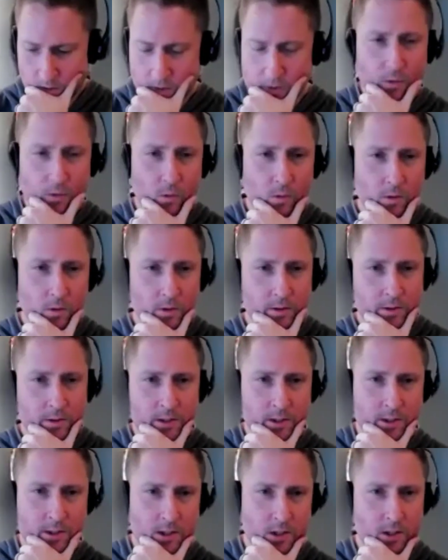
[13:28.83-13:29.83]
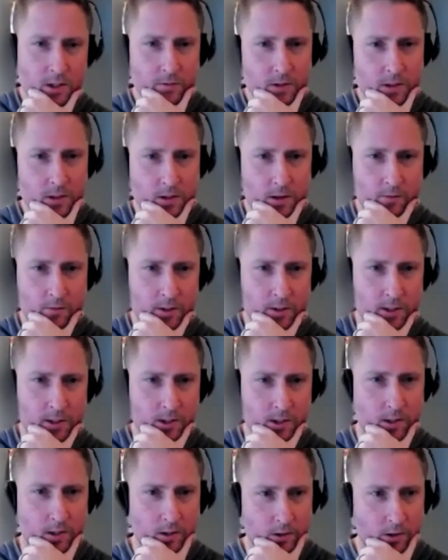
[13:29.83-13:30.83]
And to shift this
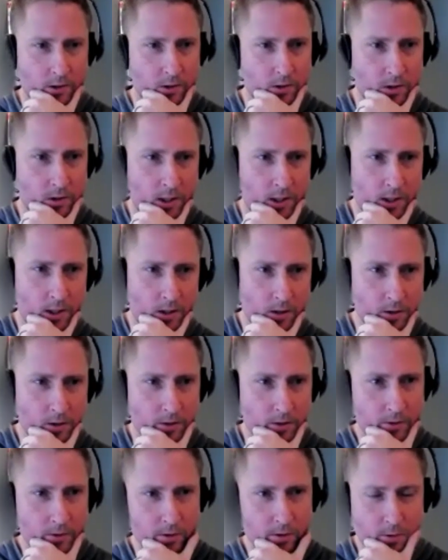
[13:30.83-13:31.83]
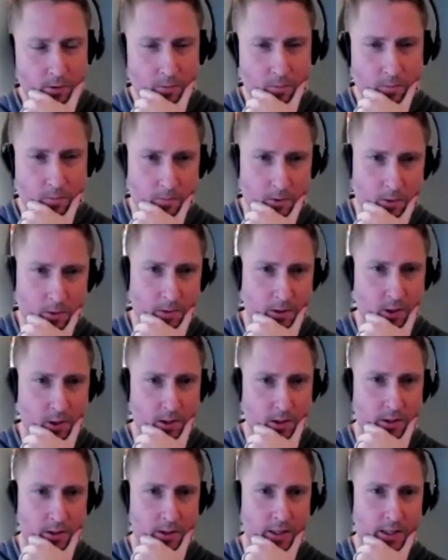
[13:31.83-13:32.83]
conversation a little, you
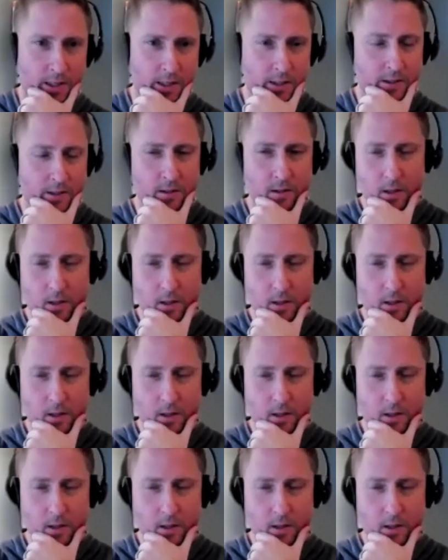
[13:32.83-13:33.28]
mentioned that